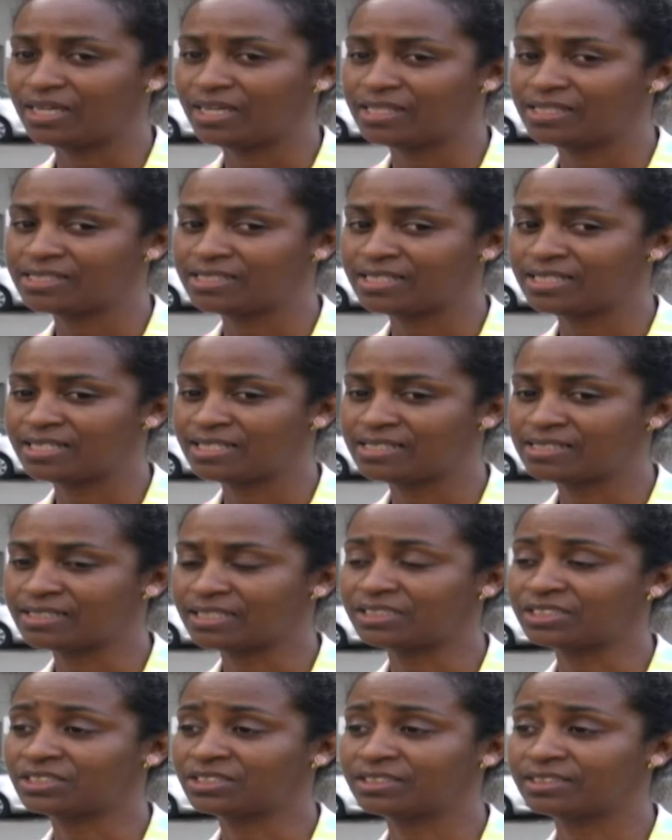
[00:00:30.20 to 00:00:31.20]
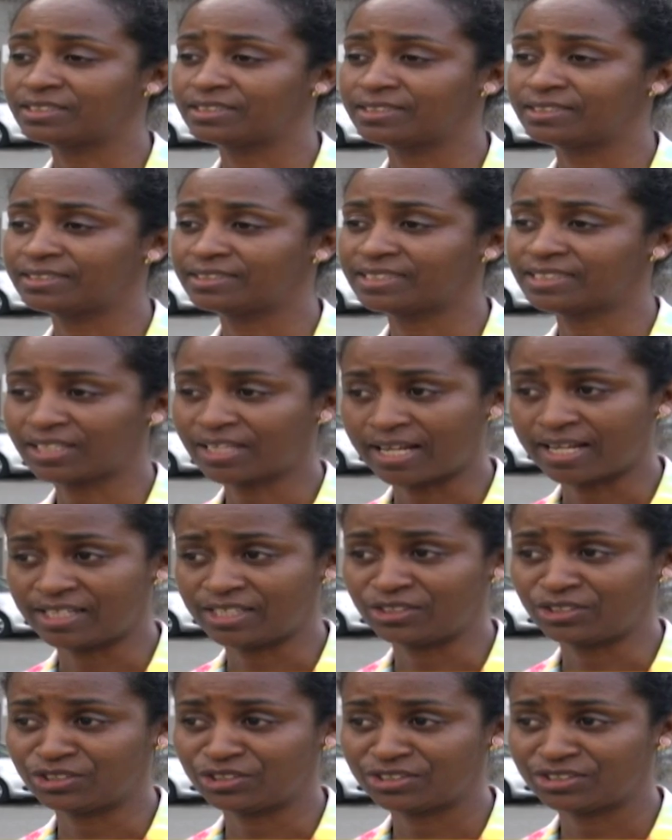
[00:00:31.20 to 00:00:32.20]
It is a
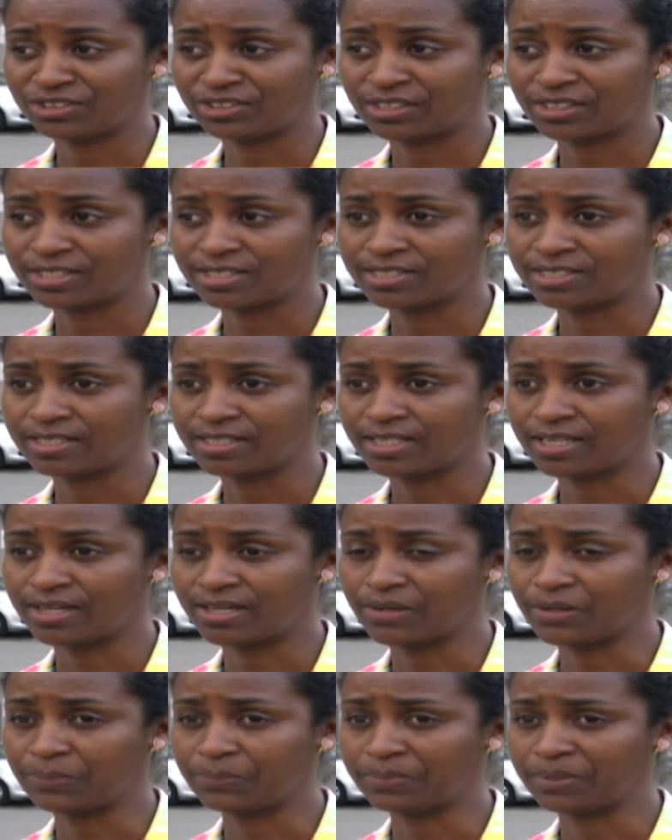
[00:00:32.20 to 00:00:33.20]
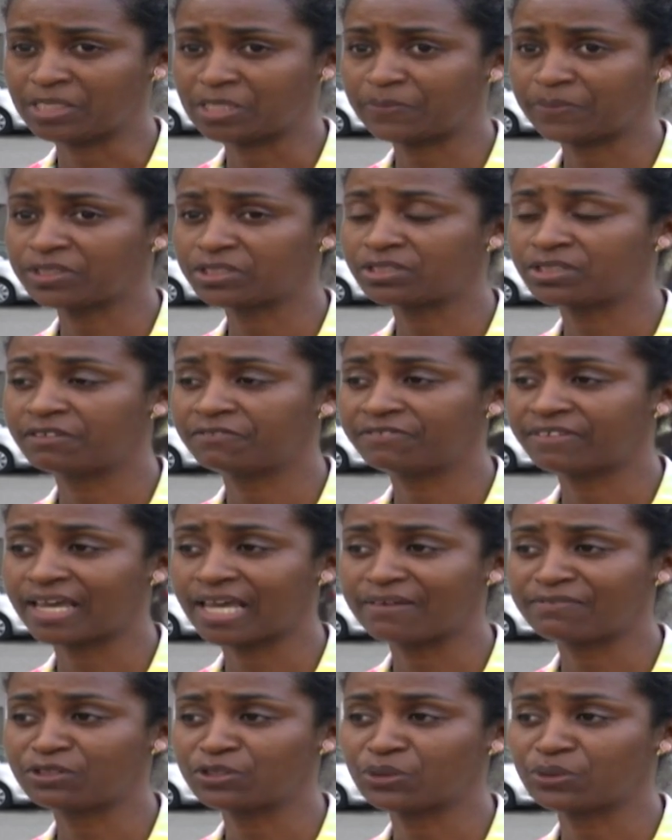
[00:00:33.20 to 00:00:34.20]
challenge because um, especially if I
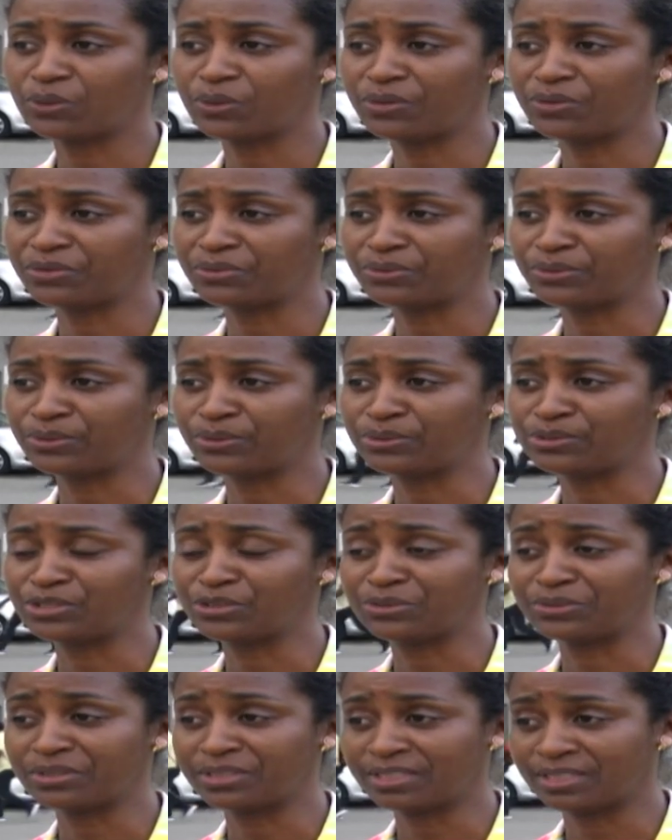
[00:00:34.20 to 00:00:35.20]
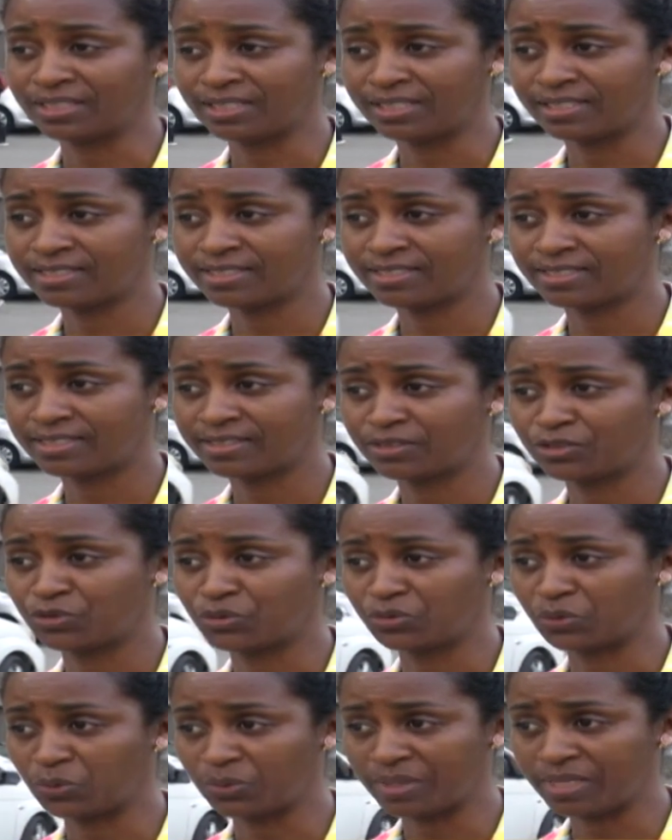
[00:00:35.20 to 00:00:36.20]
have to go on the road during the days,
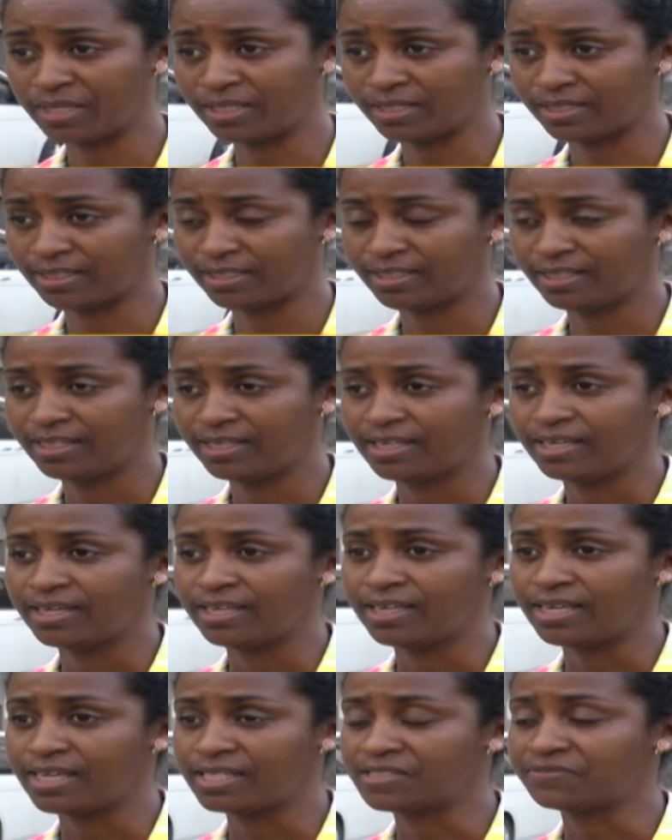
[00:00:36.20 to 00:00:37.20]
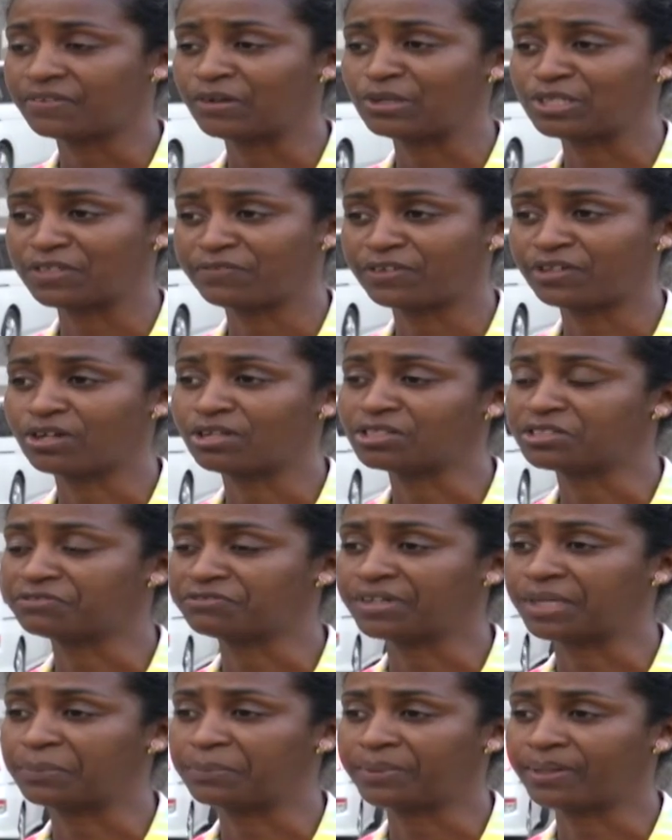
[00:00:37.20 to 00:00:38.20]
during the week, it's very difficult to
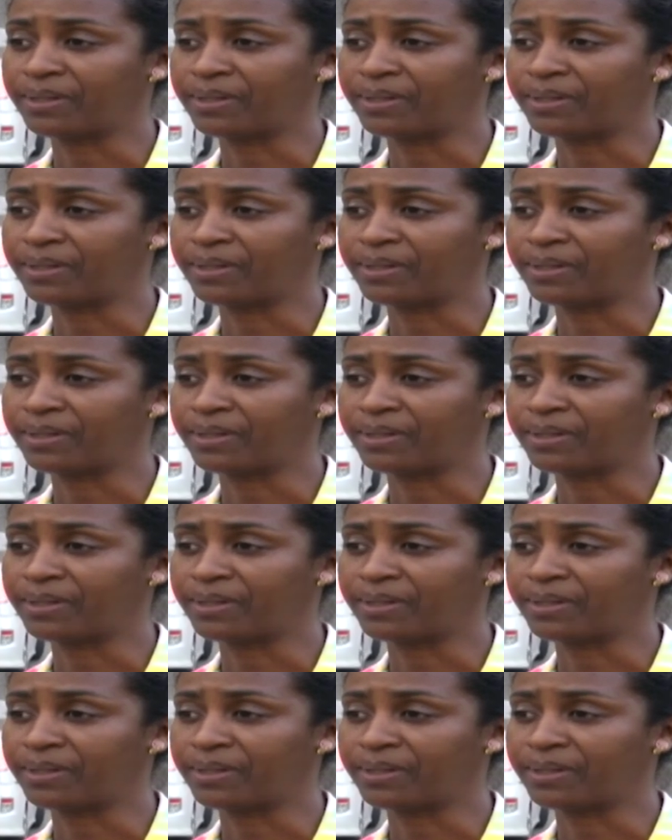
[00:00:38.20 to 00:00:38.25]
find